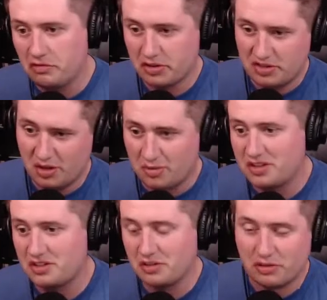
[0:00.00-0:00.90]
Virizion
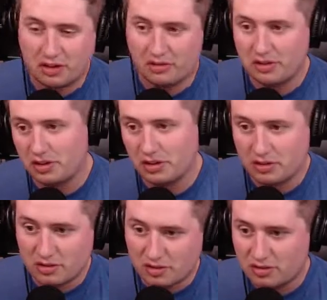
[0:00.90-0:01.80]
wants to learn Aerial
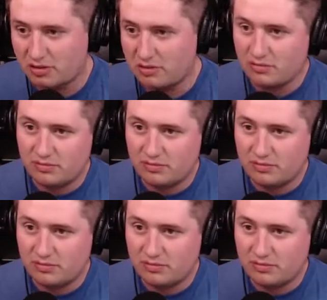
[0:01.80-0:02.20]
Ace.